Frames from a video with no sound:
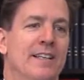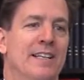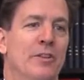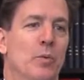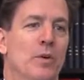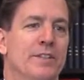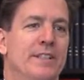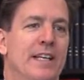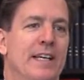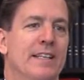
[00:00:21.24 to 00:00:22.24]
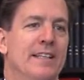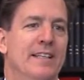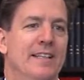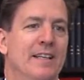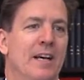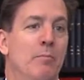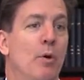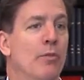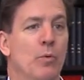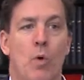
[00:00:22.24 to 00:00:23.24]
in the world today,
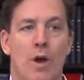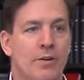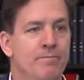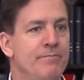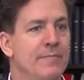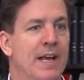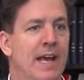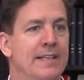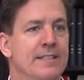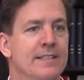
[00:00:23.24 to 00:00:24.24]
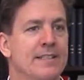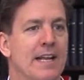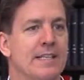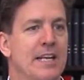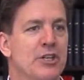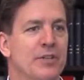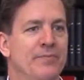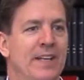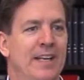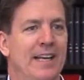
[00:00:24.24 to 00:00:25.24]
both in water and in
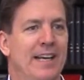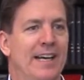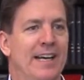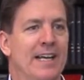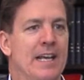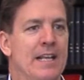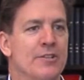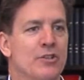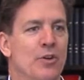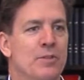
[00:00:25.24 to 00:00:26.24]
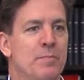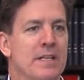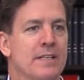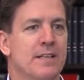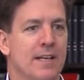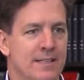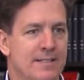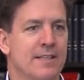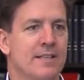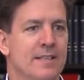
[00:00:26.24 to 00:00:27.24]
sanitation. And so it's been exciting
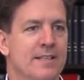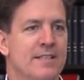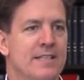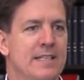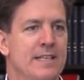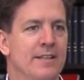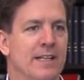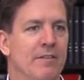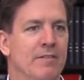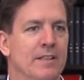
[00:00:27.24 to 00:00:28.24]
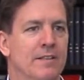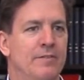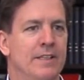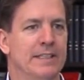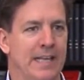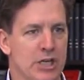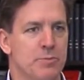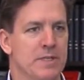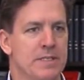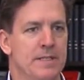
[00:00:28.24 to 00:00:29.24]
to see the level of
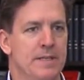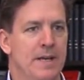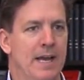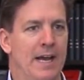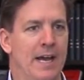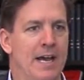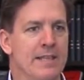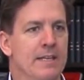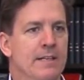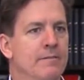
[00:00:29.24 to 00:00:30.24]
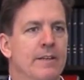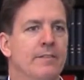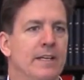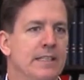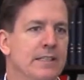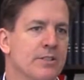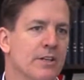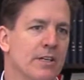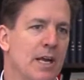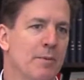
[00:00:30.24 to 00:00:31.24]
engagement and the innovative ideas
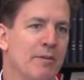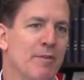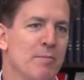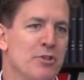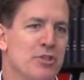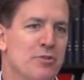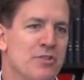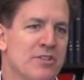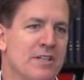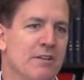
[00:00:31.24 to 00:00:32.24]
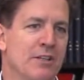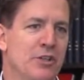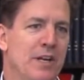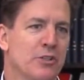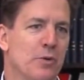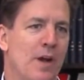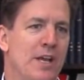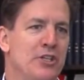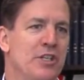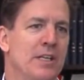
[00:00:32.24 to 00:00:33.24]
that are coming from the students here at UNESCO
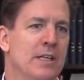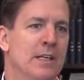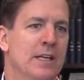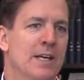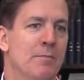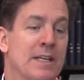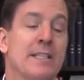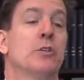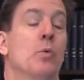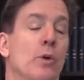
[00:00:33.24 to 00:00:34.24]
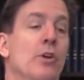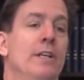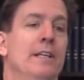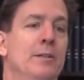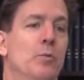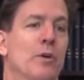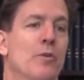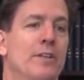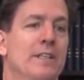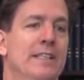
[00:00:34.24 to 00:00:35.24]
IHE, because that's what we're going to need. We're
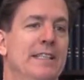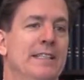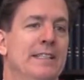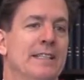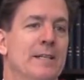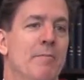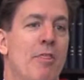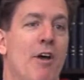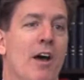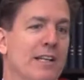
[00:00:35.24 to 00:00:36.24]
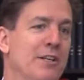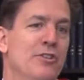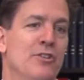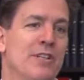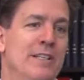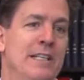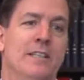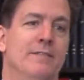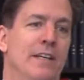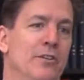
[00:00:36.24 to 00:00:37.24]
going to need thought leaders and
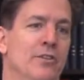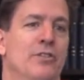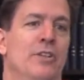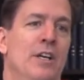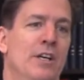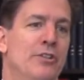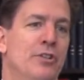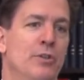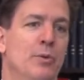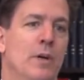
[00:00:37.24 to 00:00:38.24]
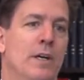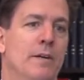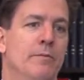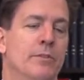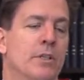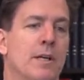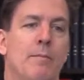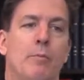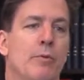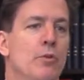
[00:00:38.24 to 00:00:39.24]
innovators to
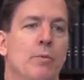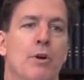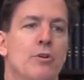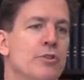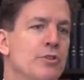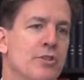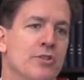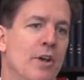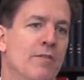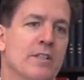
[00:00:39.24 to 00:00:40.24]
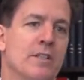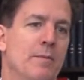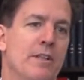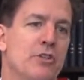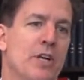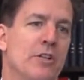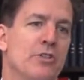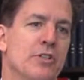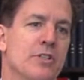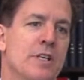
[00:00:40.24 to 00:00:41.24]
come up with new approaches to solving some of these
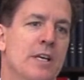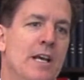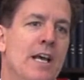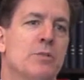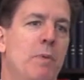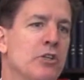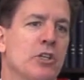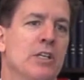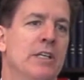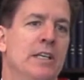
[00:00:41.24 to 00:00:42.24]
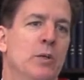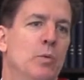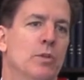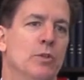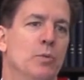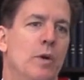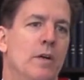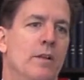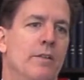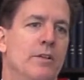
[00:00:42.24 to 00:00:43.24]
challenges, especially in a world
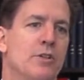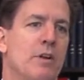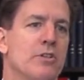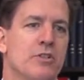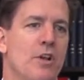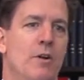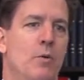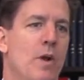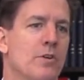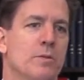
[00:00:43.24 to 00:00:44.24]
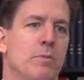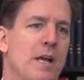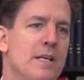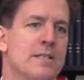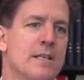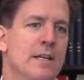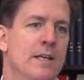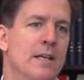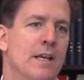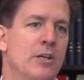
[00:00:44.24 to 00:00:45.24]
where the stresses on our water supplies,
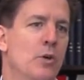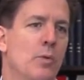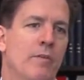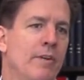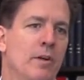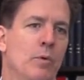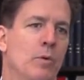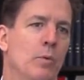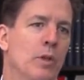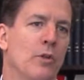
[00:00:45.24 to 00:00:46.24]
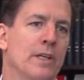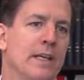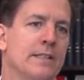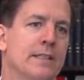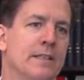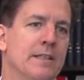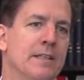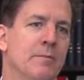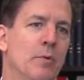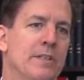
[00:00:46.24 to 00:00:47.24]
and, we fear will only get
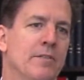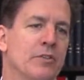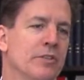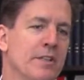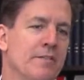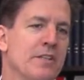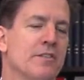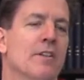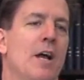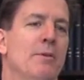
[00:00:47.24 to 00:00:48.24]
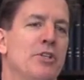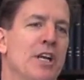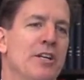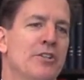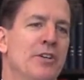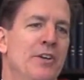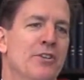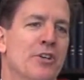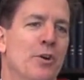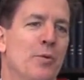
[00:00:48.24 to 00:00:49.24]
more difficult in the face of climate change.
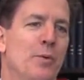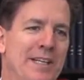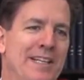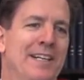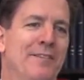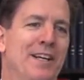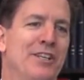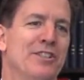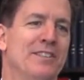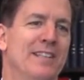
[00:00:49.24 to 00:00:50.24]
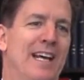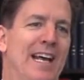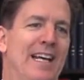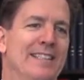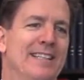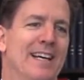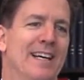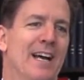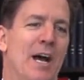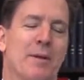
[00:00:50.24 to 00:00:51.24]
So we need innovation, and
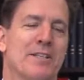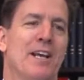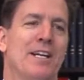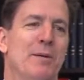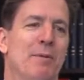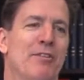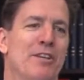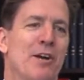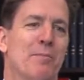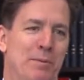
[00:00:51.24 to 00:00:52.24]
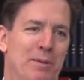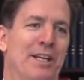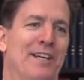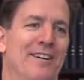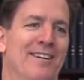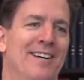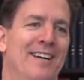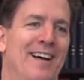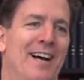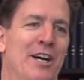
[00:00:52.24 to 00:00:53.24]
I'm excited about the young people here
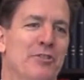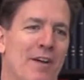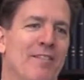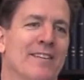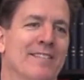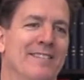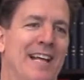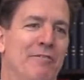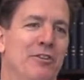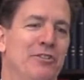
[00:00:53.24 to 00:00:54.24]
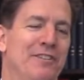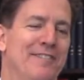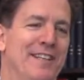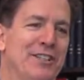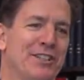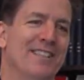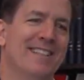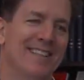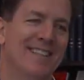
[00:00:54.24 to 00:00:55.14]
driving that future innovation.